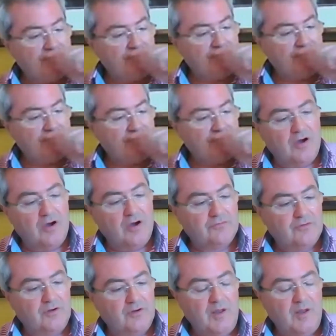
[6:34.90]
did her
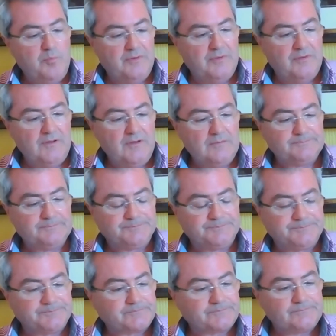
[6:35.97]
doctorate on empathy.
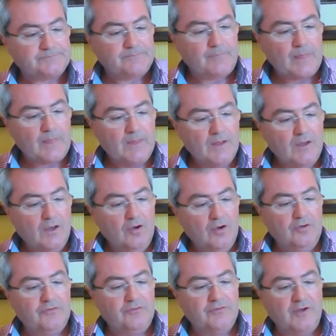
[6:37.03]

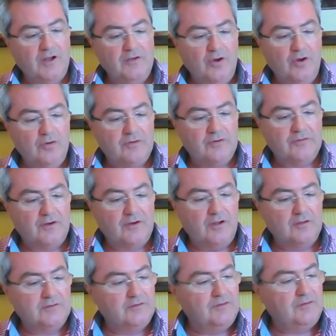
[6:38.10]
Husserl noted that
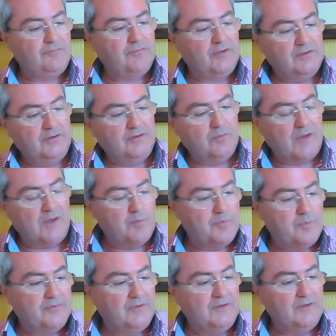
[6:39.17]
all the difficulty with
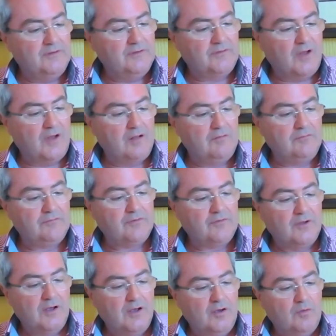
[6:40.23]
empathy dissolved
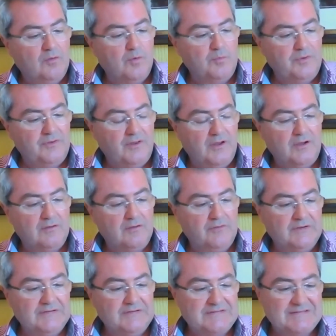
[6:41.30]
when we think of
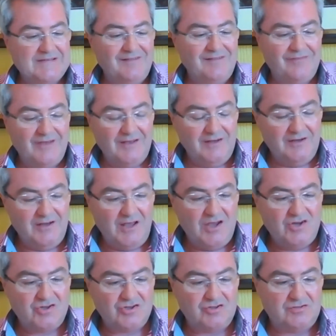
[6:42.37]
it as
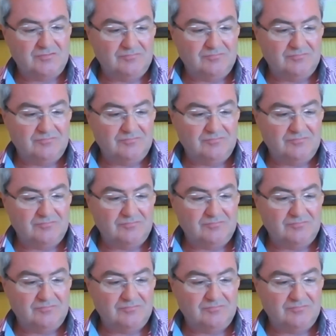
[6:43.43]
self-alienation.